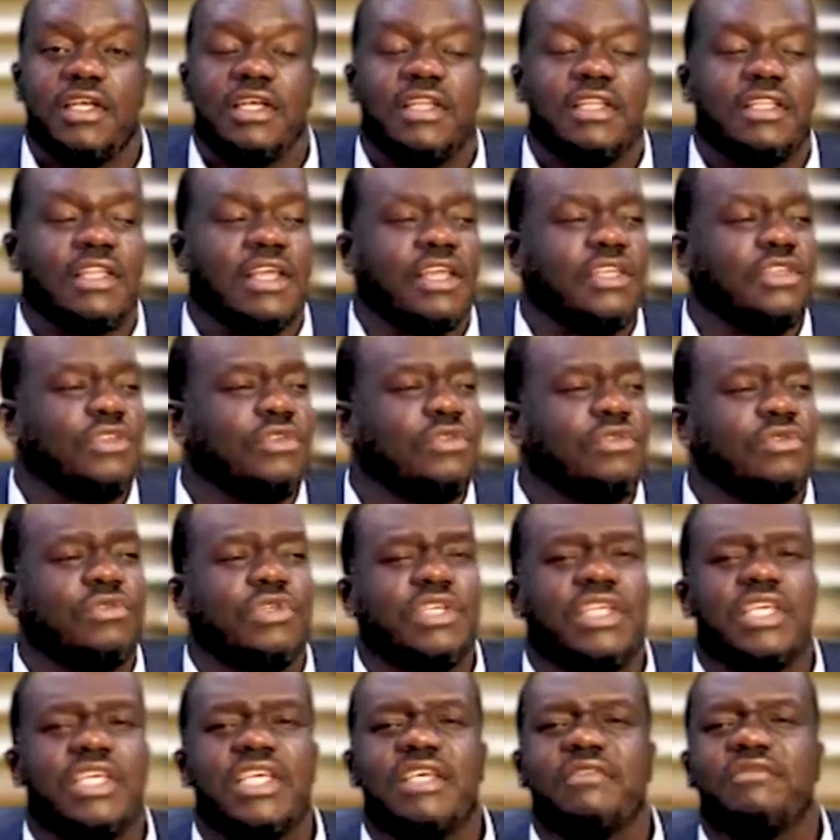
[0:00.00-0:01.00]
Now, you
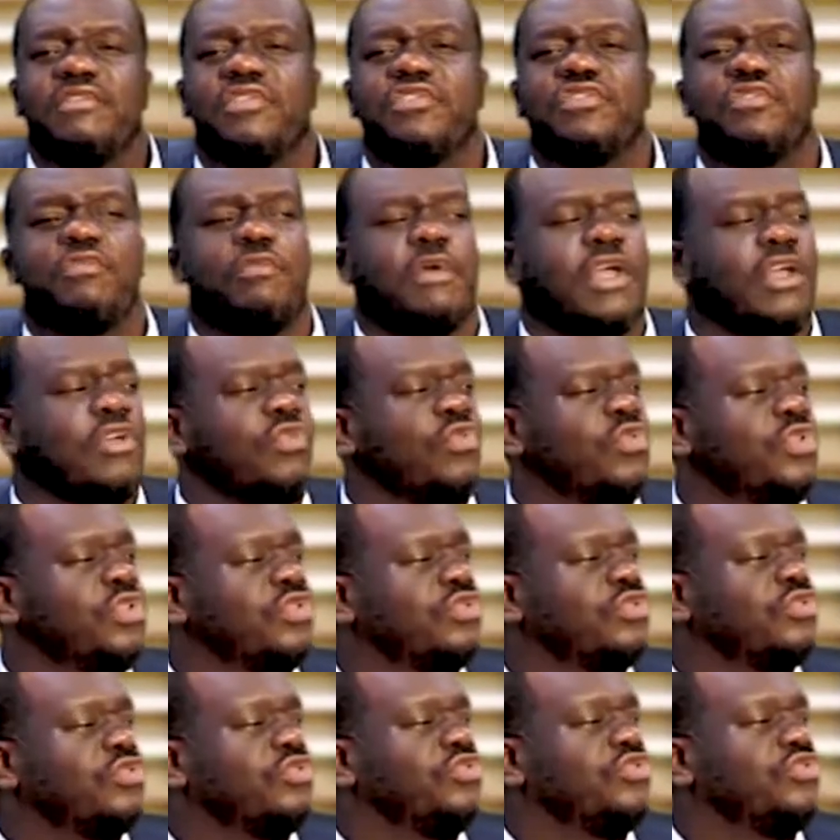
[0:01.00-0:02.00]
don't give it to him by going
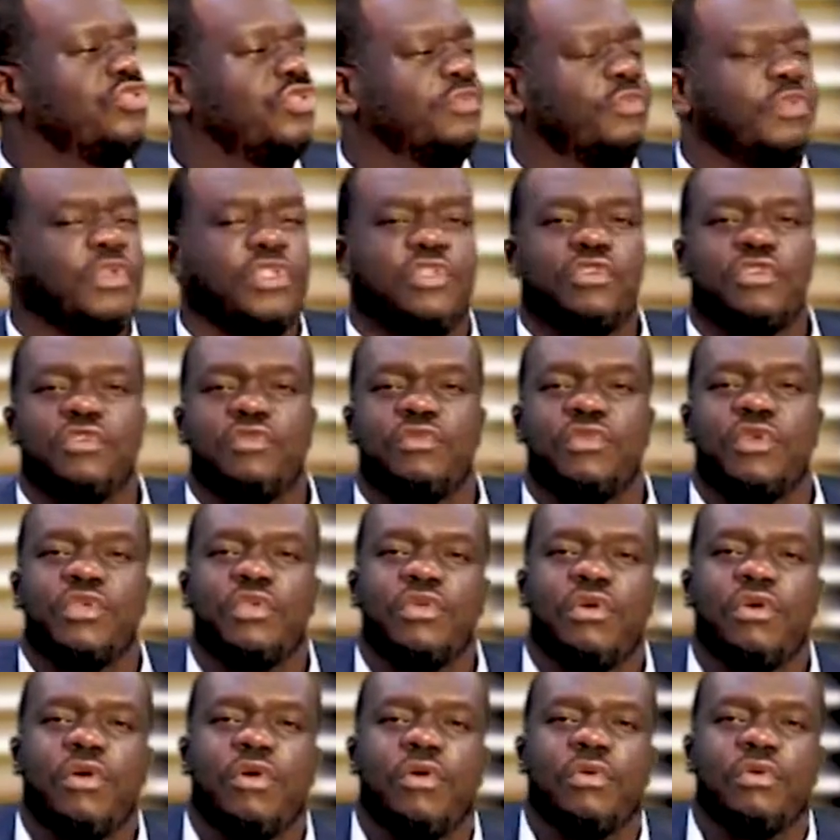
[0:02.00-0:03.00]
to drop it on one
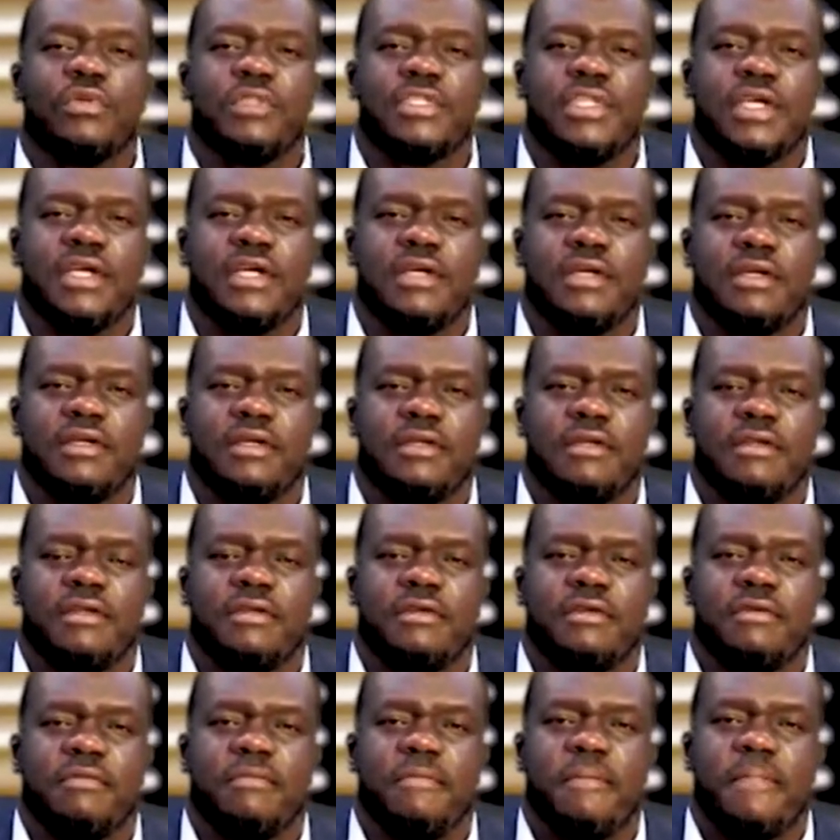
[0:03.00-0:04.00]
altar.
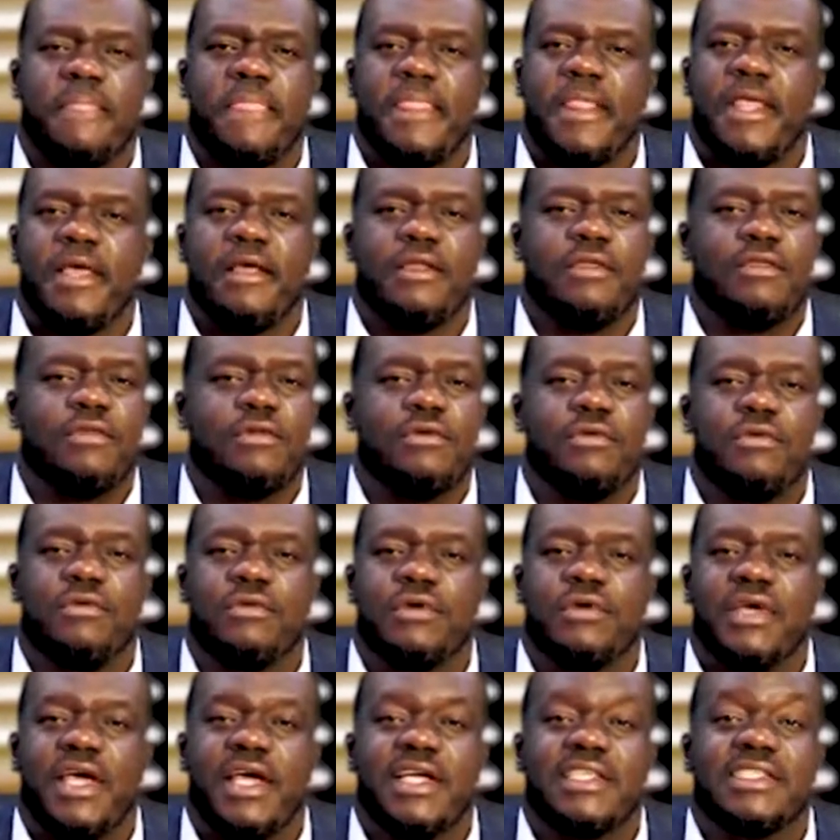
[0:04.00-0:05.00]
No,
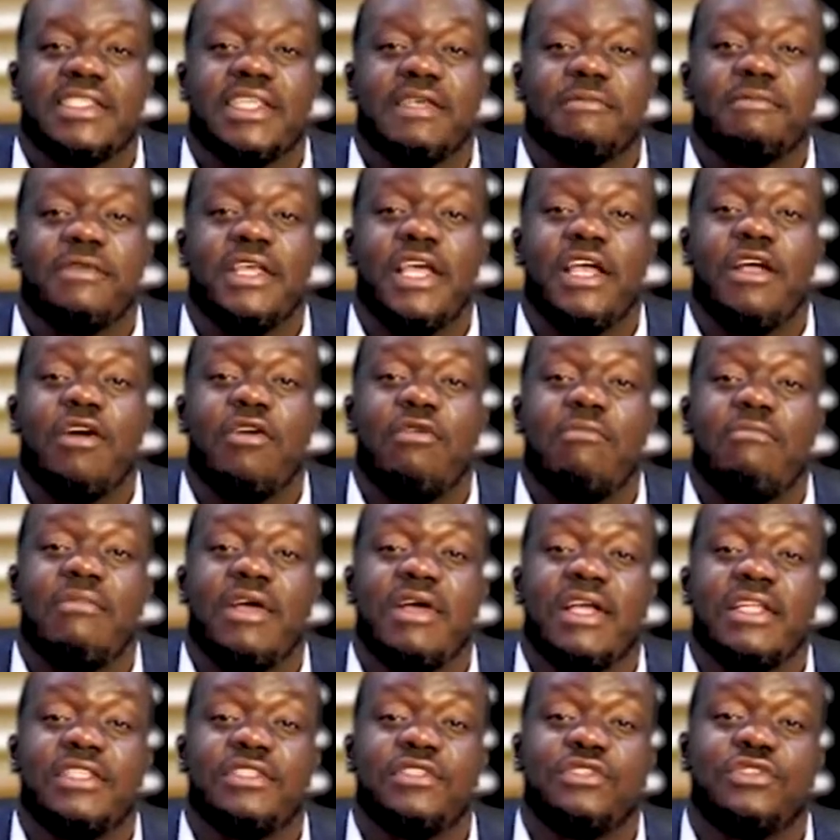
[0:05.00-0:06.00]
except he
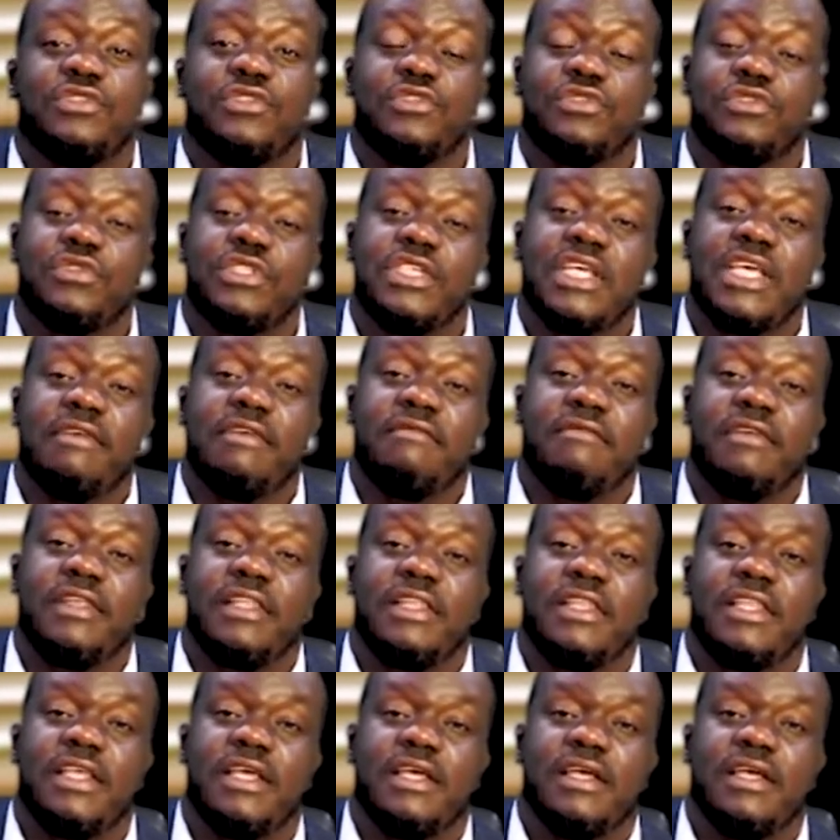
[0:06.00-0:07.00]
commands you to give
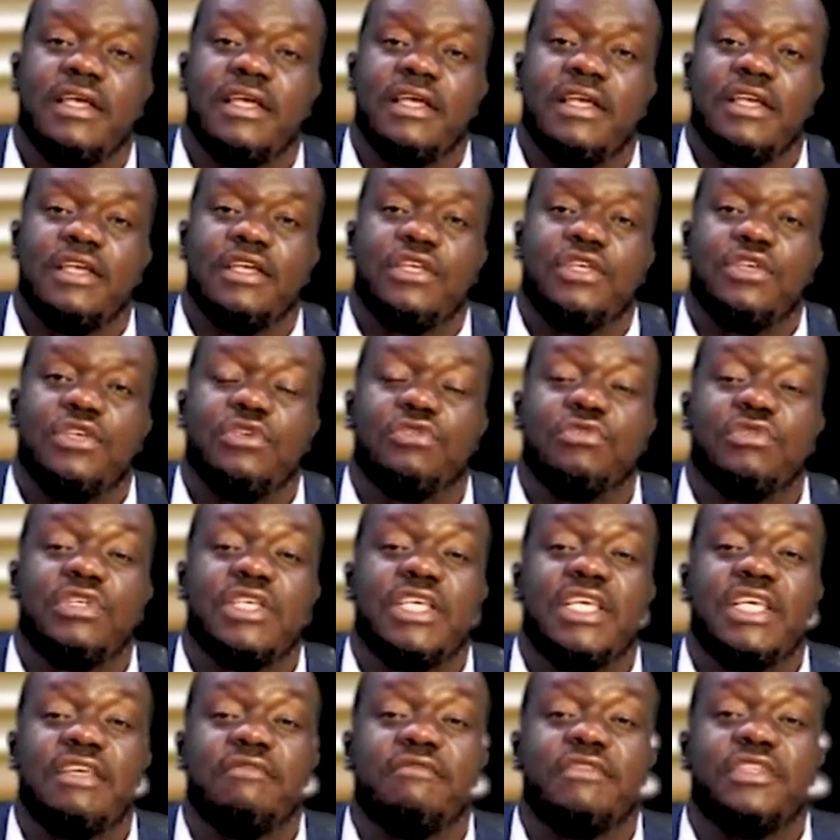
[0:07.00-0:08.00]
it there. You
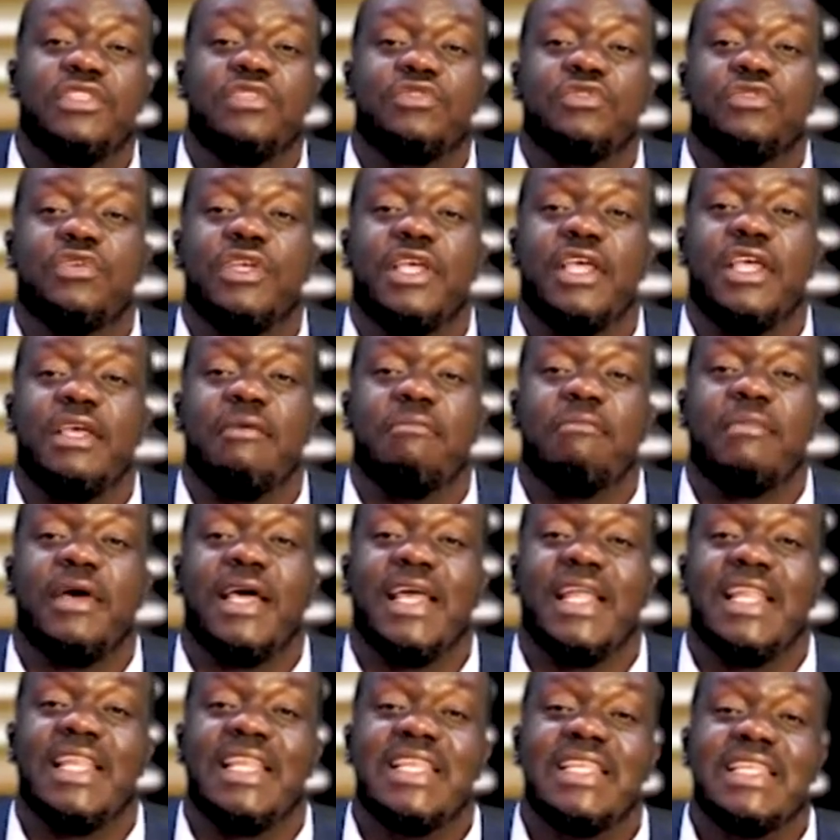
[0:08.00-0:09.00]
give it to him
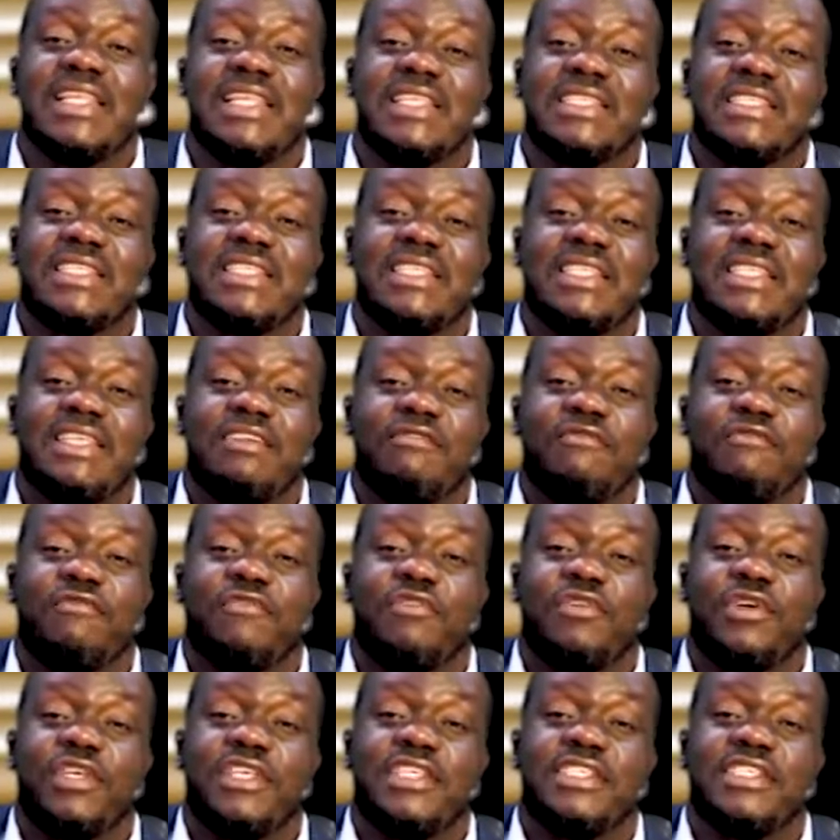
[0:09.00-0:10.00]
by listening
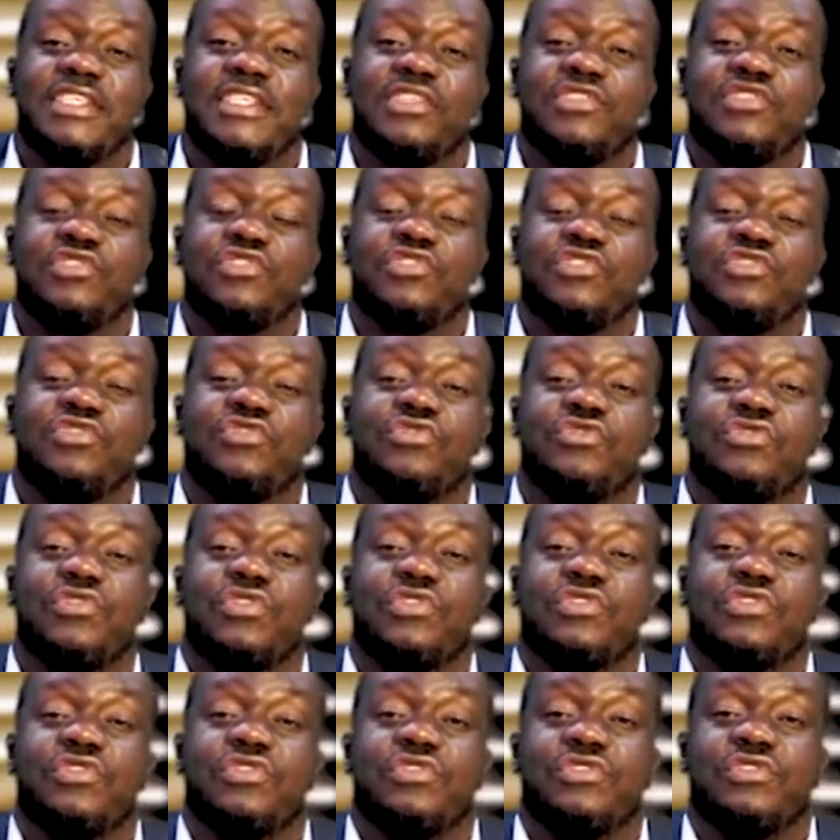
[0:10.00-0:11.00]
for his
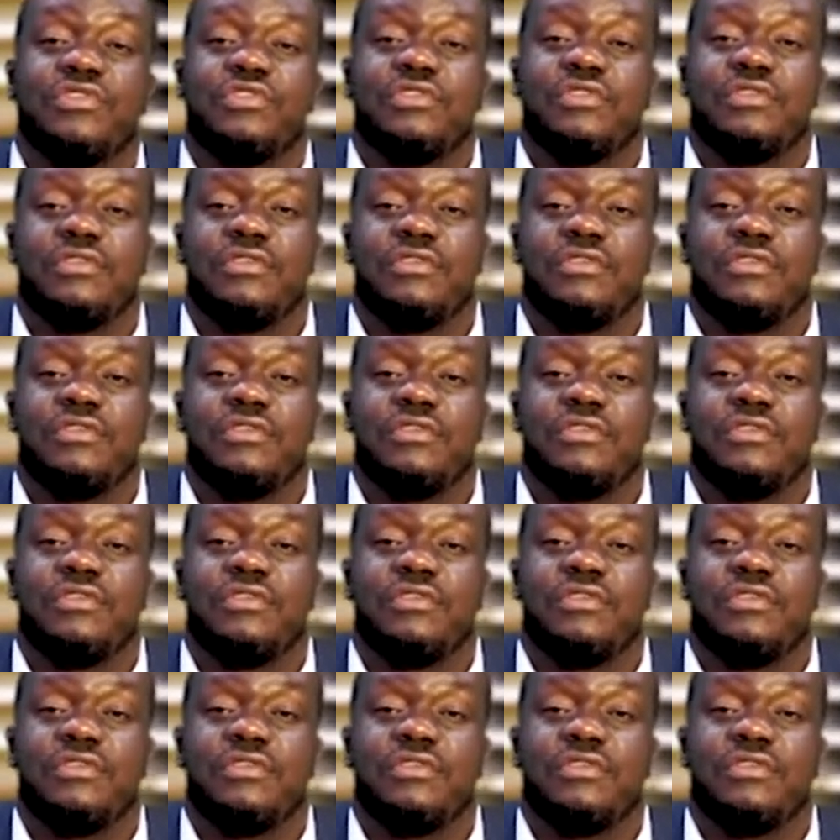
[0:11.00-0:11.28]
instruction.